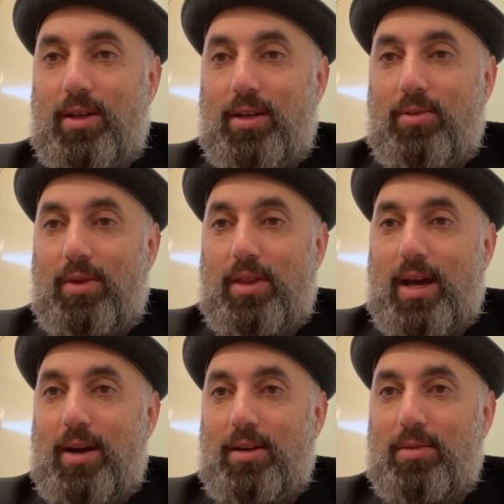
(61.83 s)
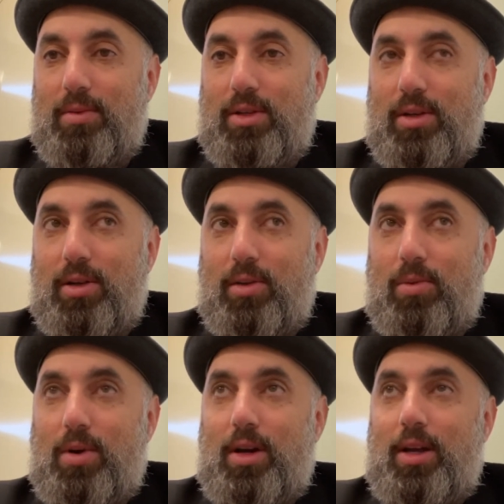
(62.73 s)
with that material
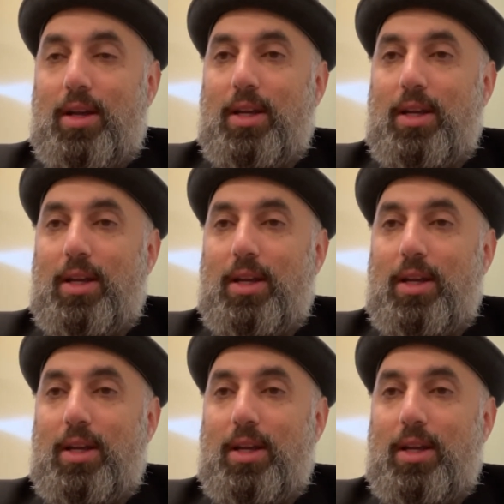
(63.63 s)
want and